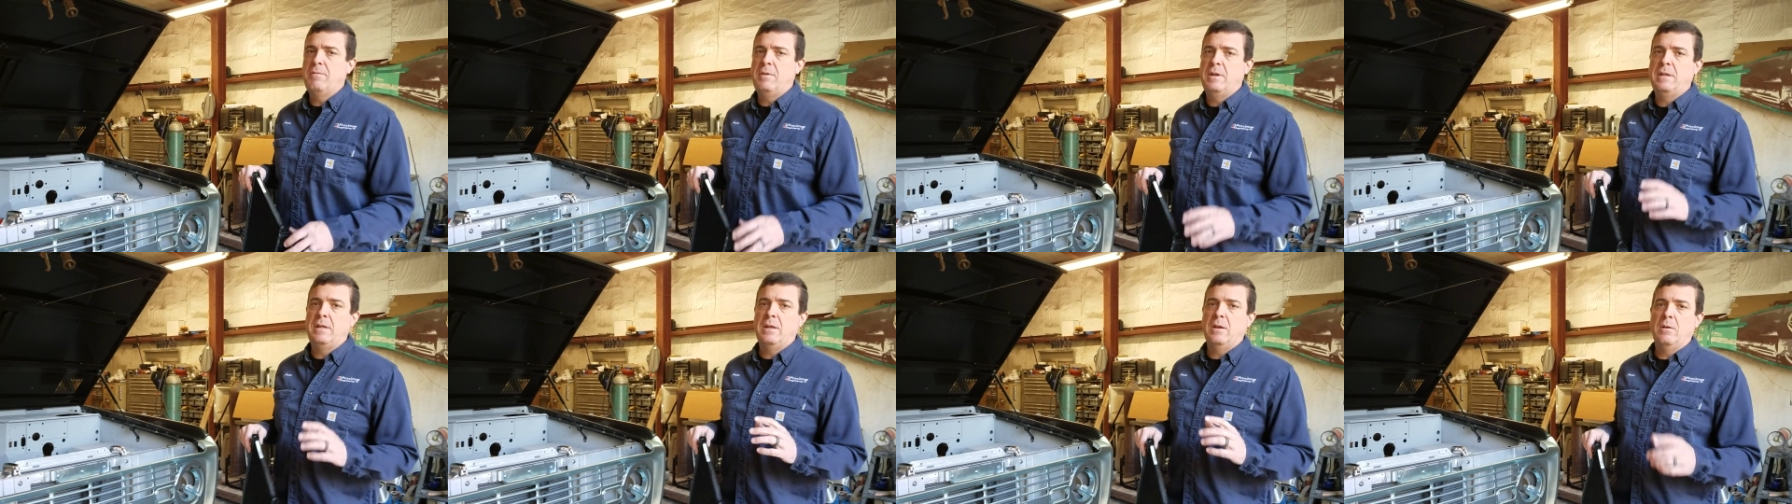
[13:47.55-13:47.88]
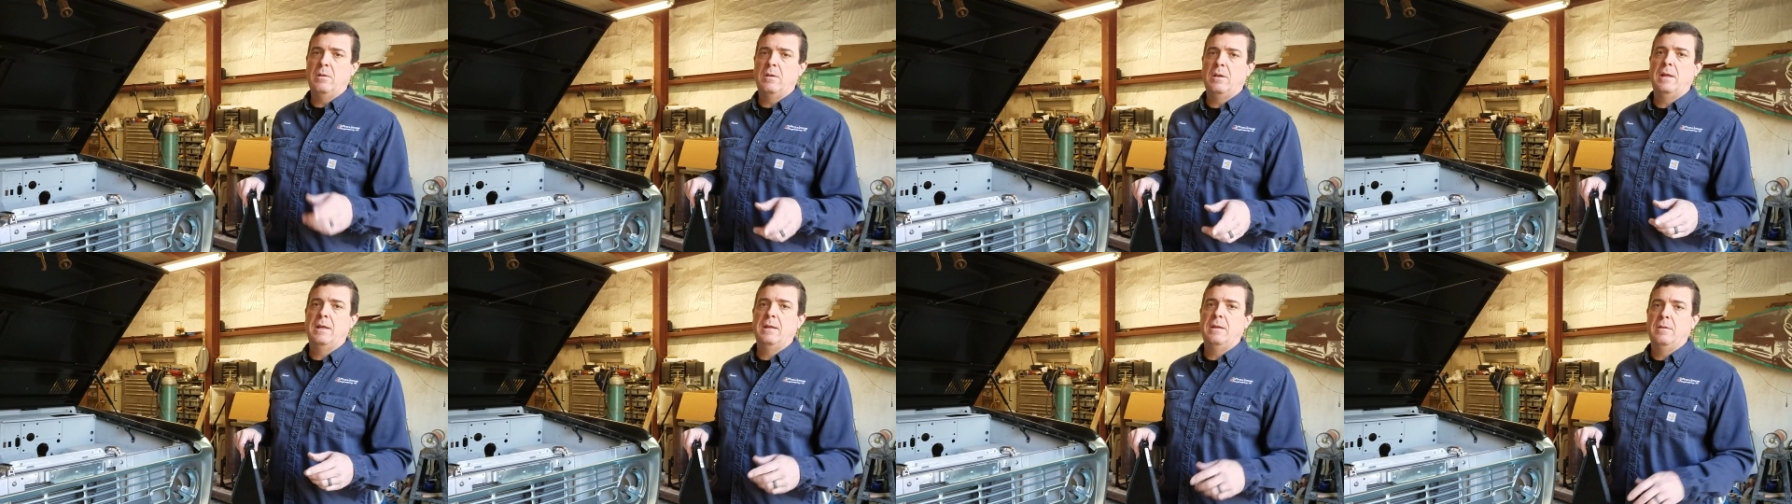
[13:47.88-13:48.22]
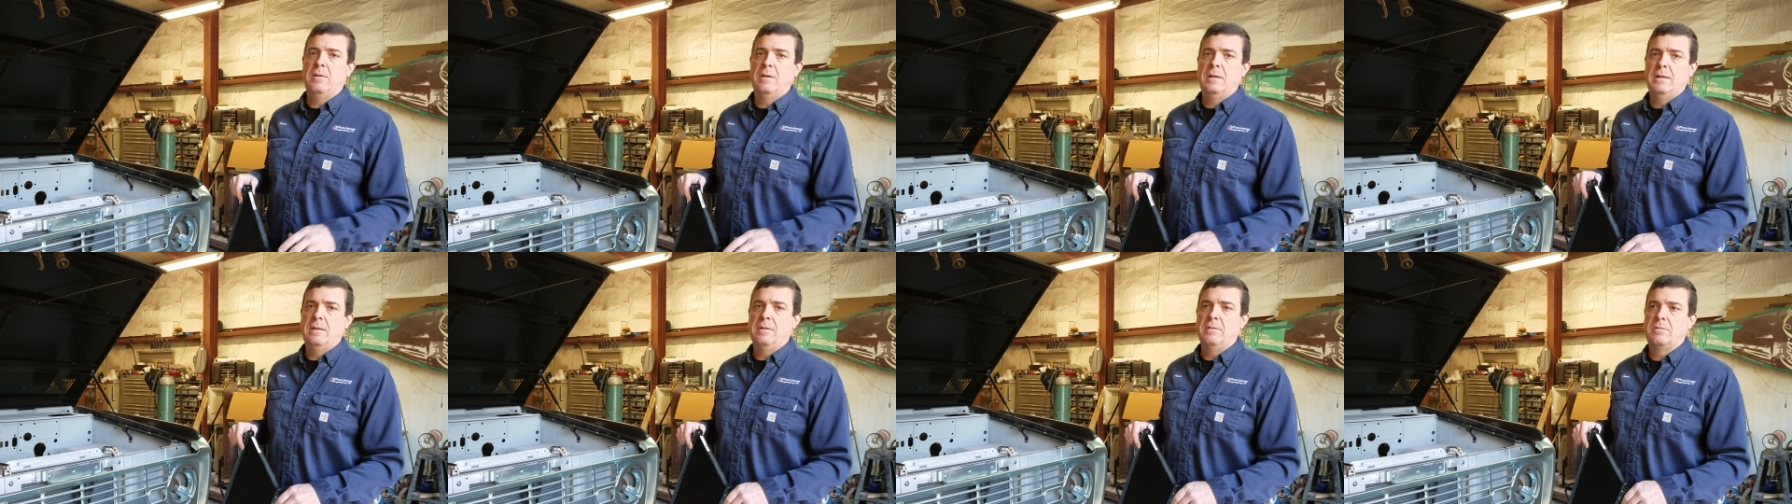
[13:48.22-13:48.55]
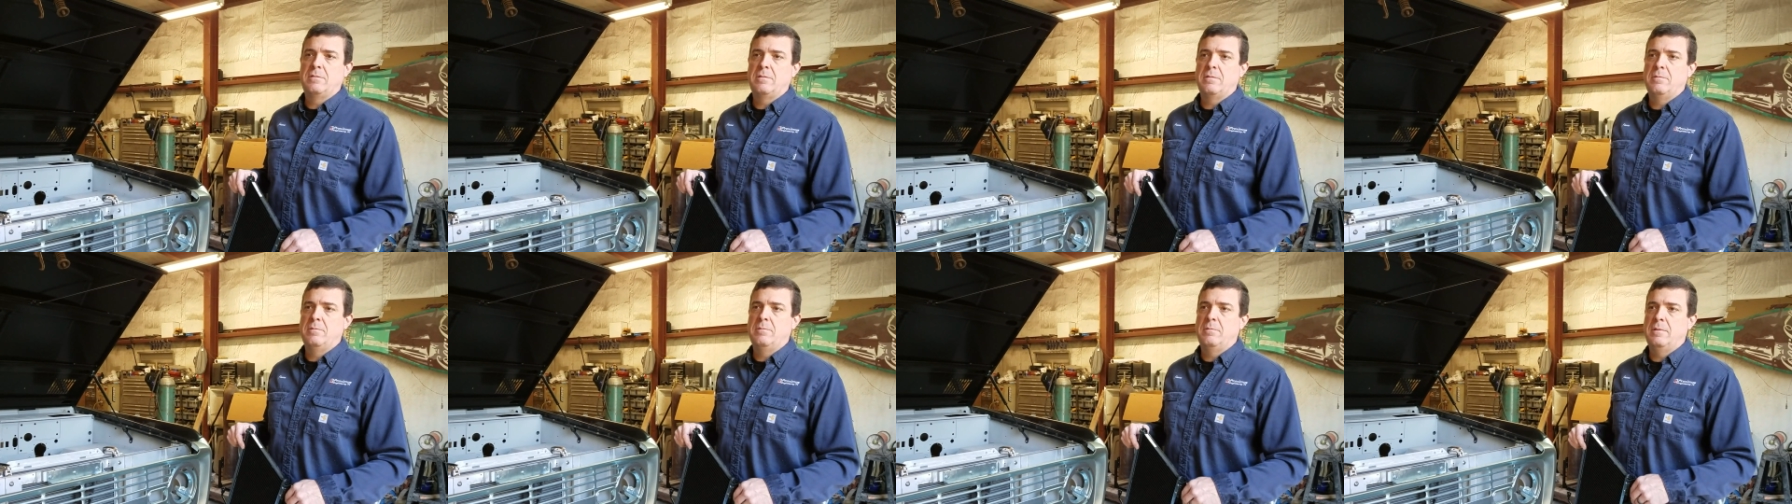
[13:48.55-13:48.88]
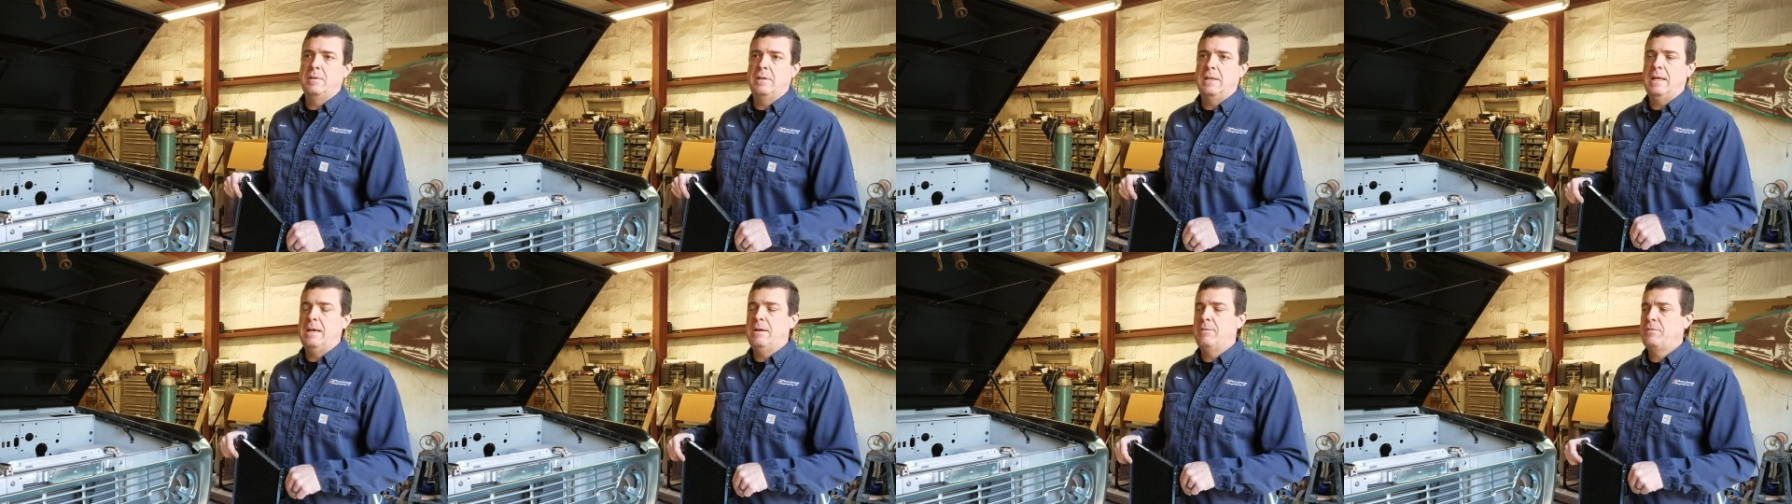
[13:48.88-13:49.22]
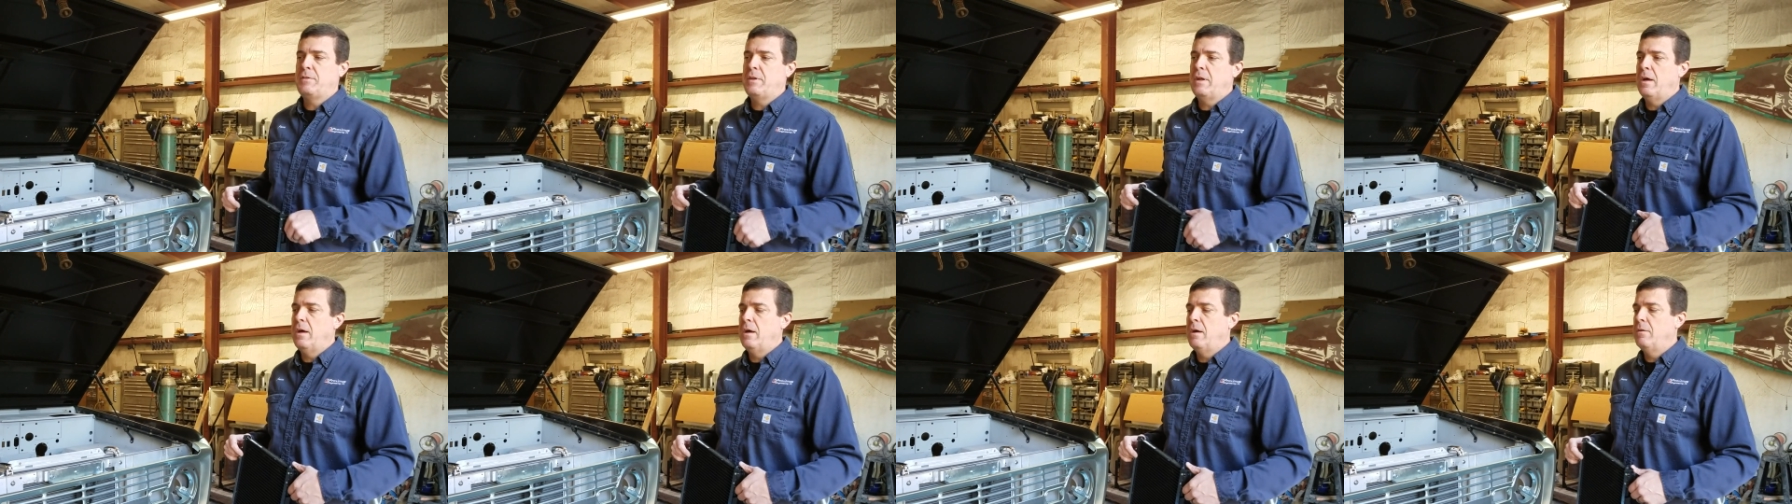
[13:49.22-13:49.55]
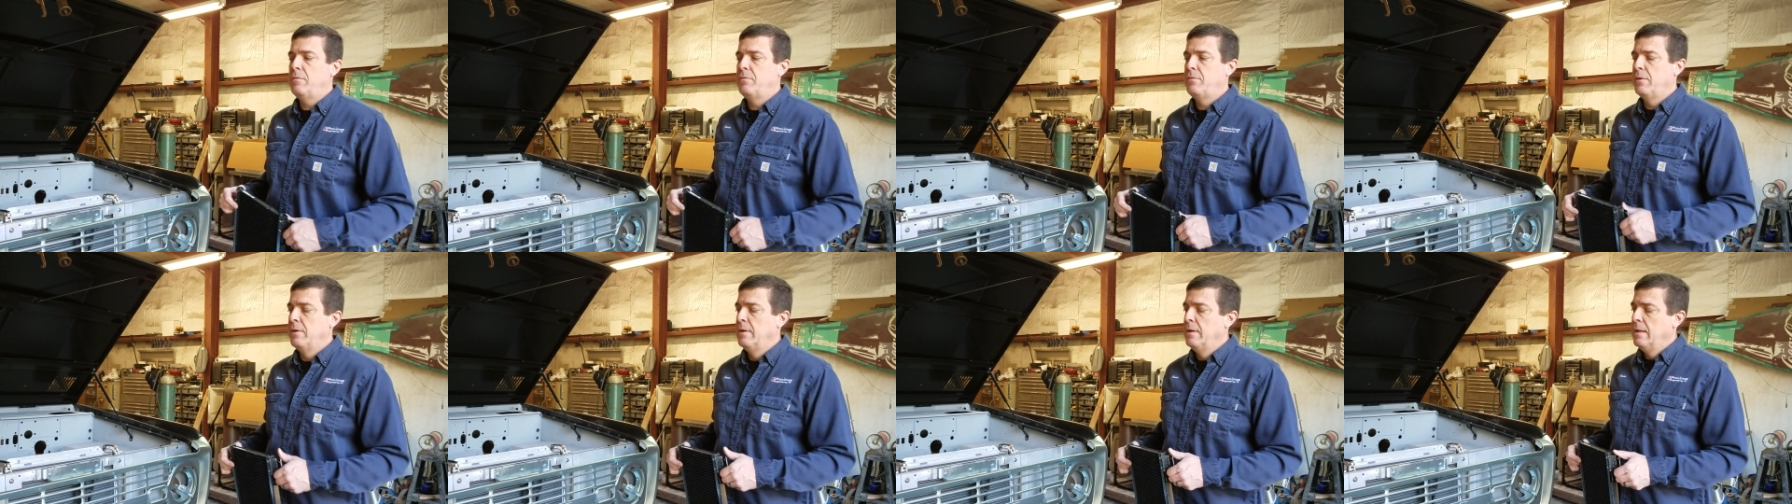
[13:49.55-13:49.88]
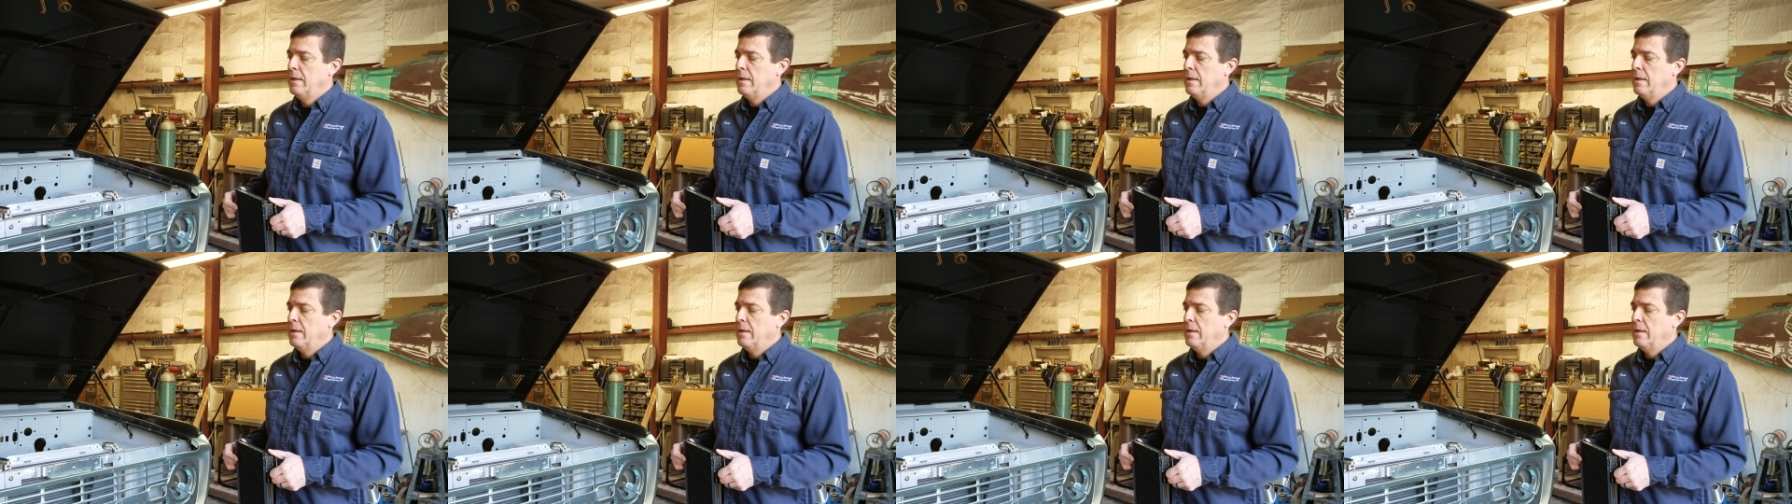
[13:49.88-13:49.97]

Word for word: video le is left off,